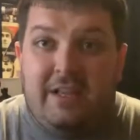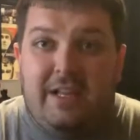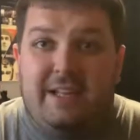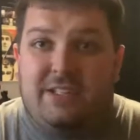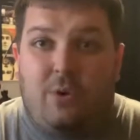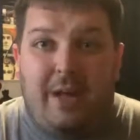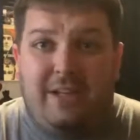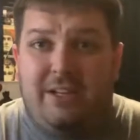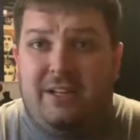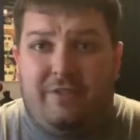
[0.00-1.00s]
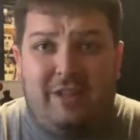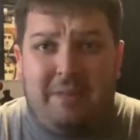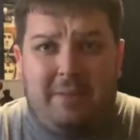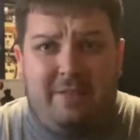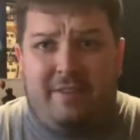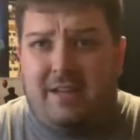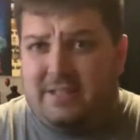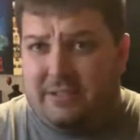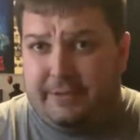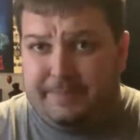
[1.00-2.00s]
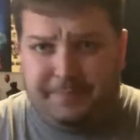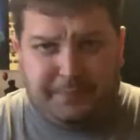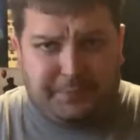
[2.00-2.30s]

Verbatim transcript: It's quite good if you like Ben Foster.